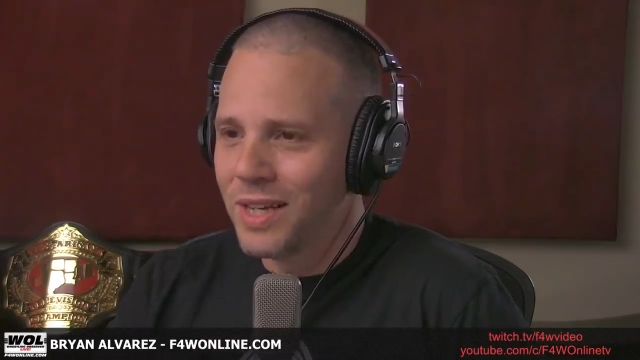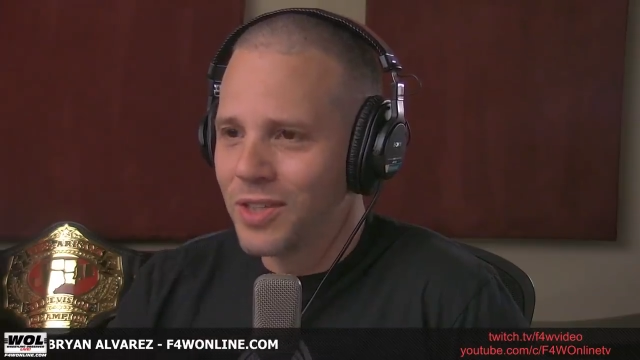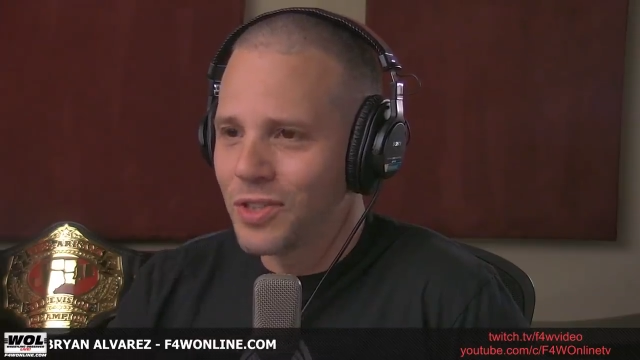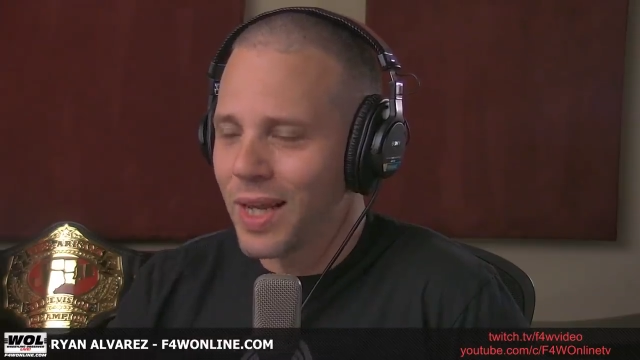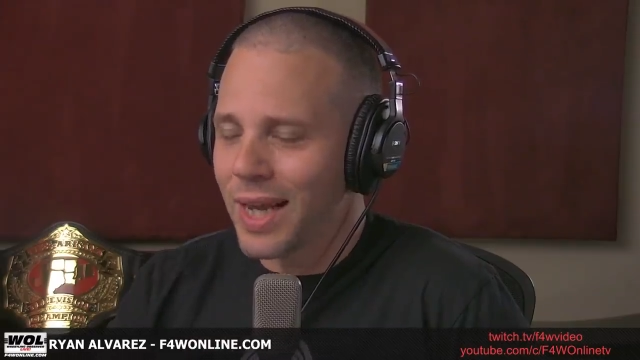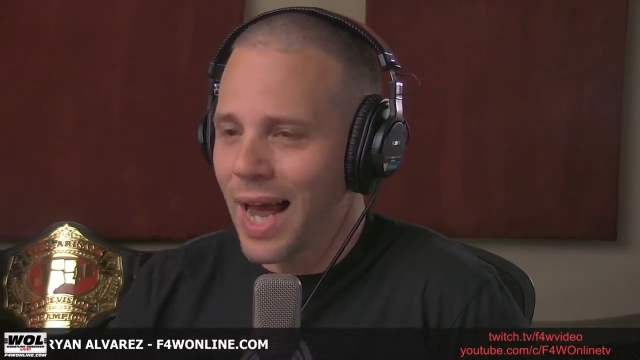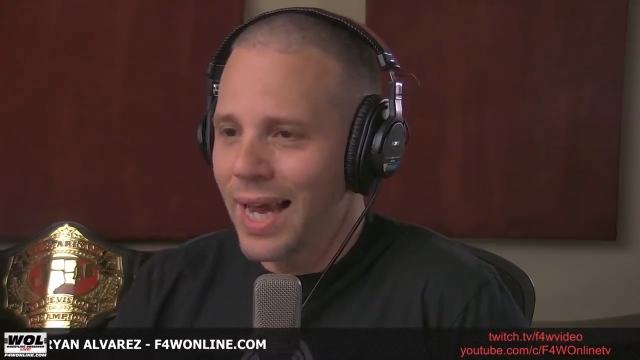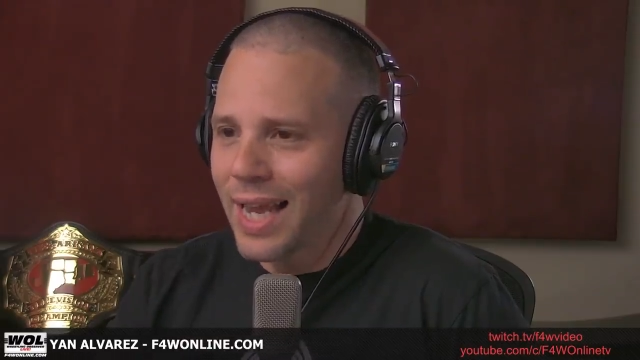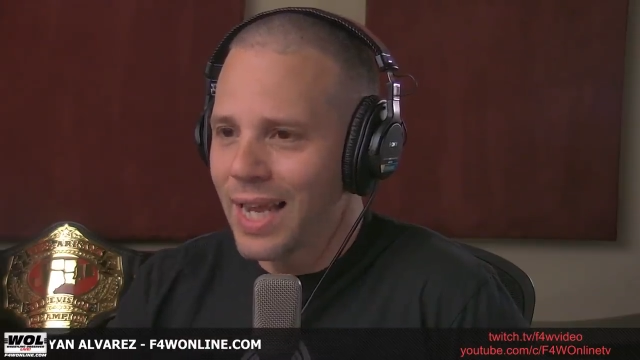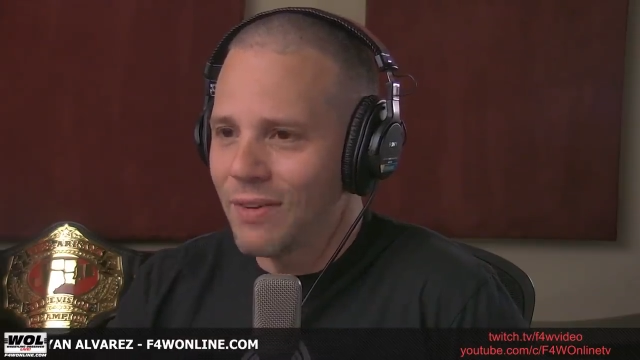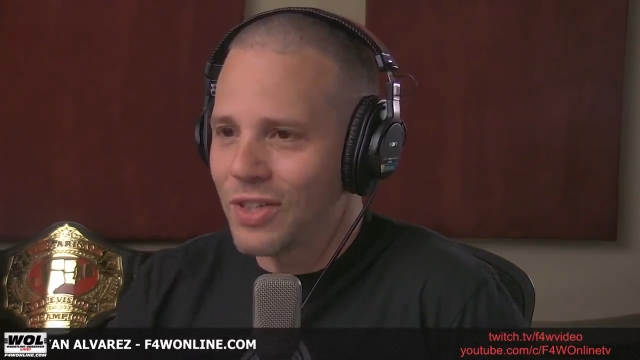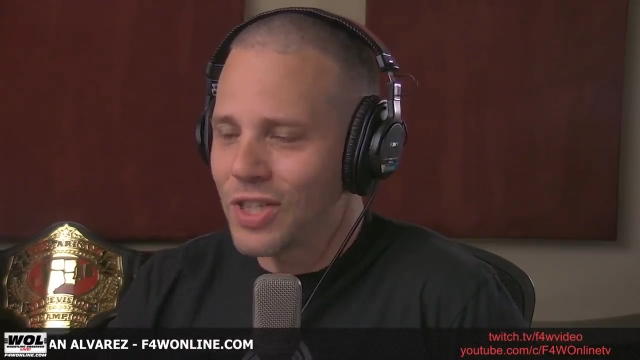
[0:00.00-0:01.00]
So, like, I
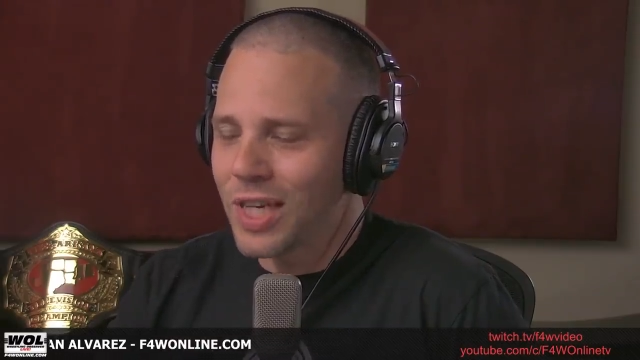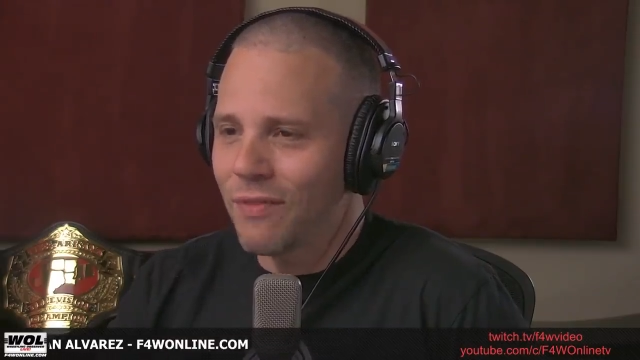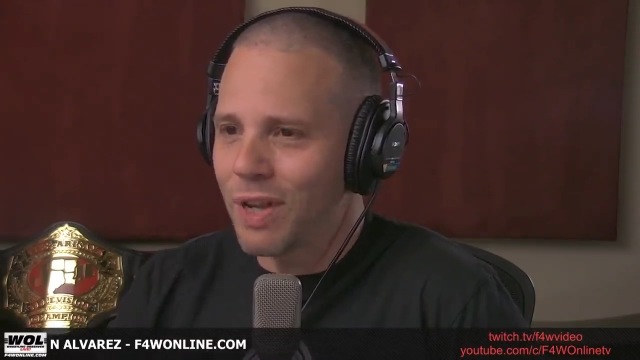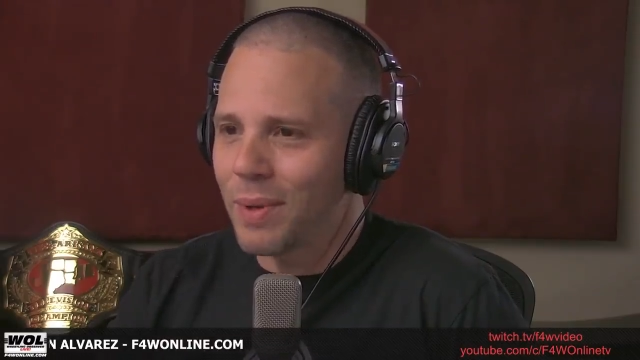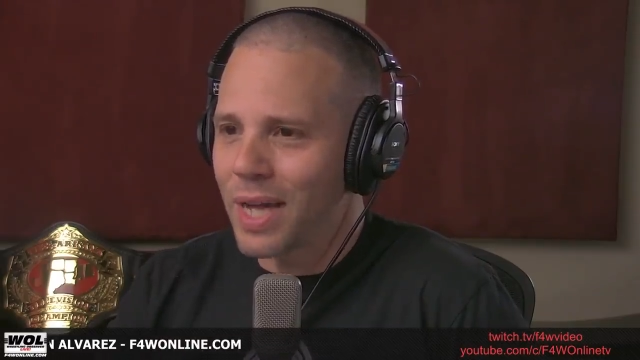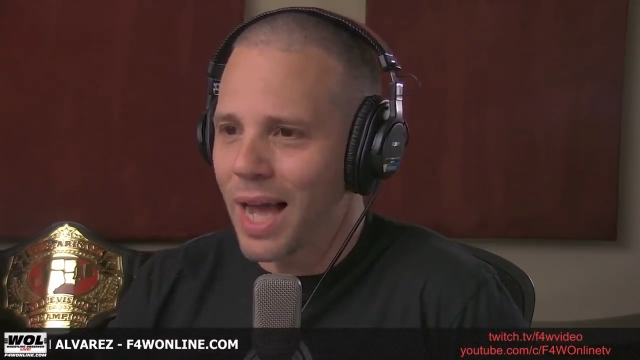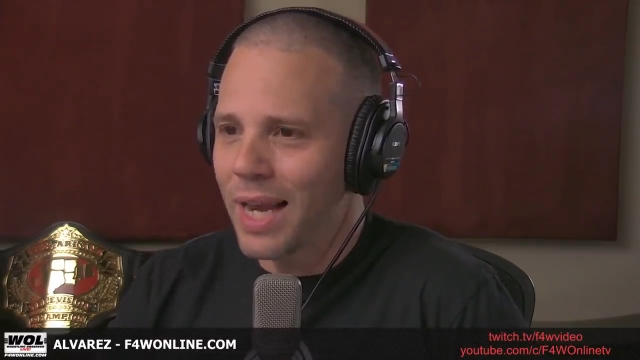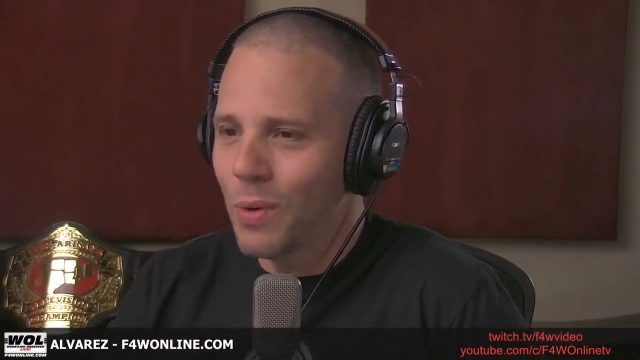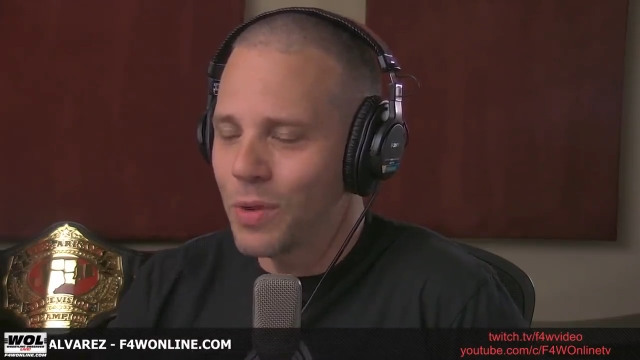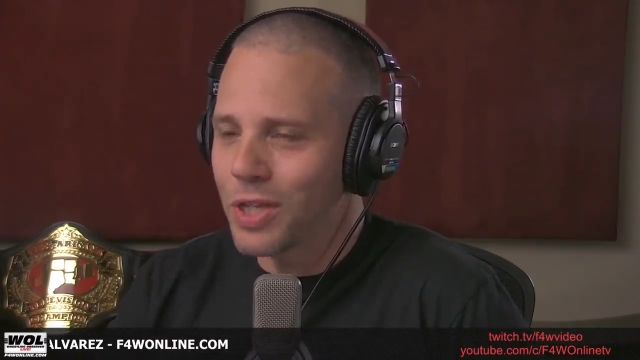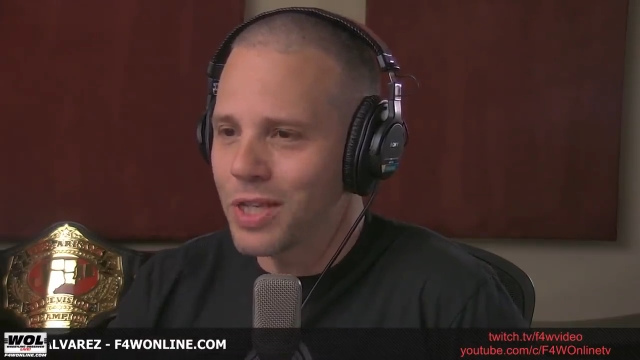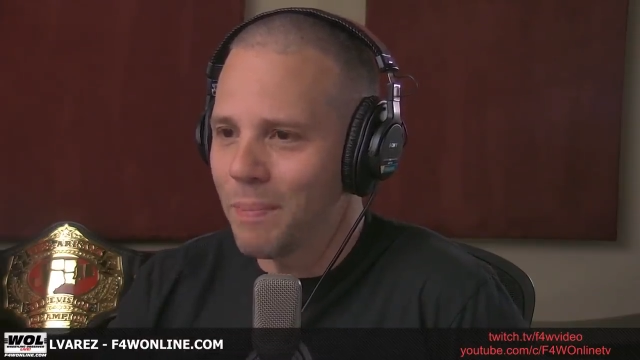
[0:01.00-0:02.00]
can't even see if anybody got
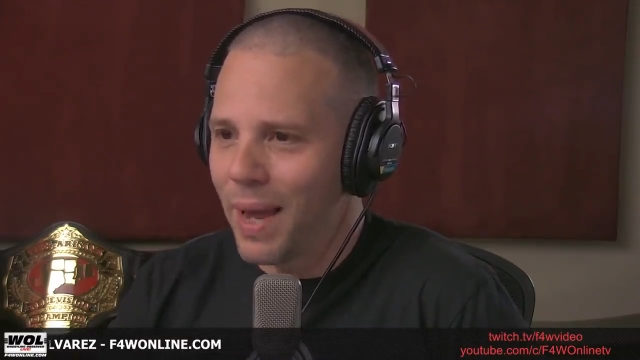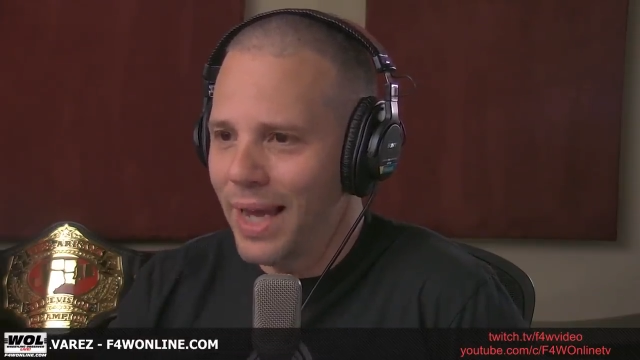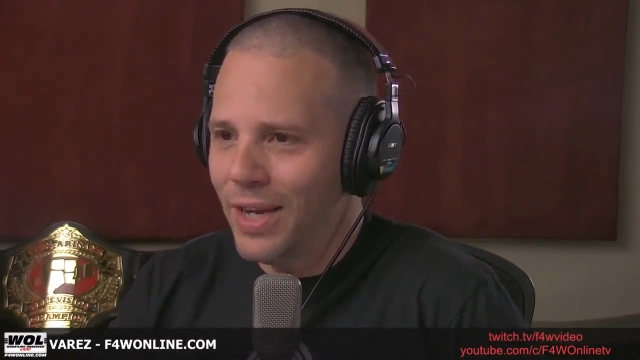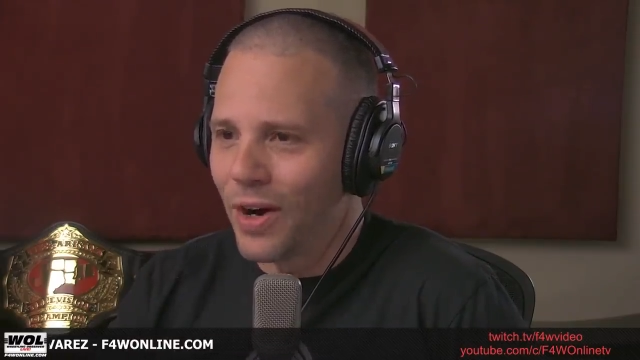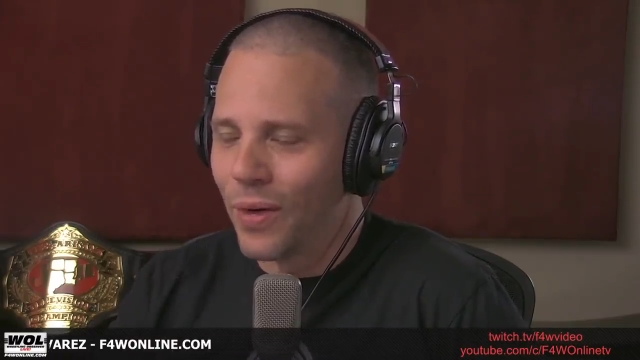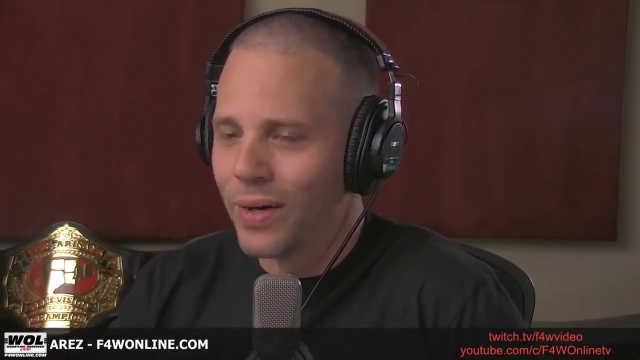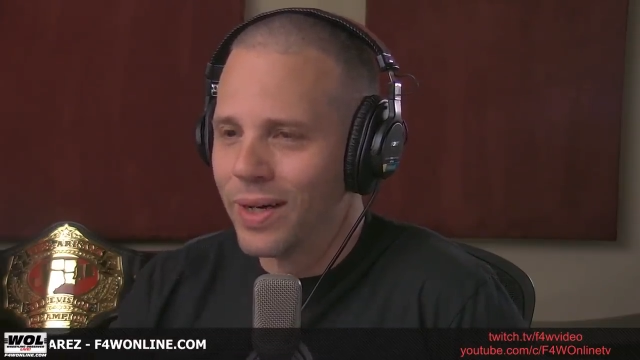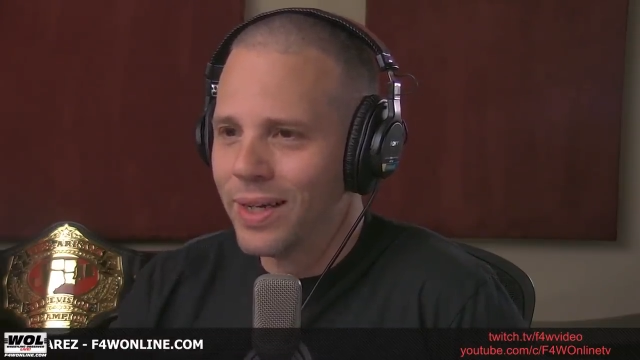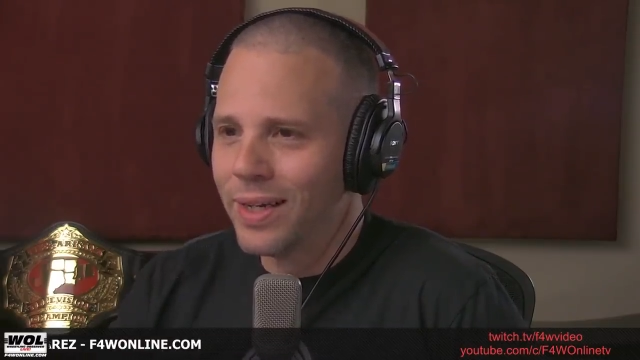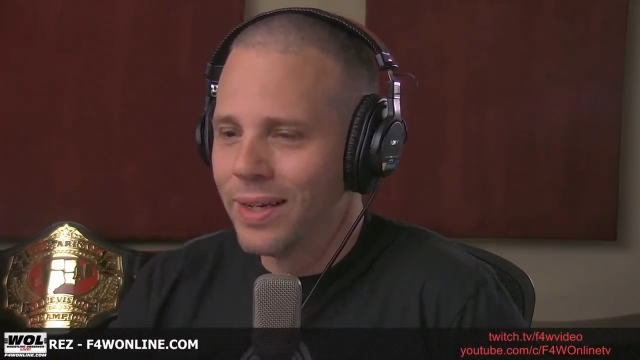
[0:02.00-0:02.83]
hit with a tomato.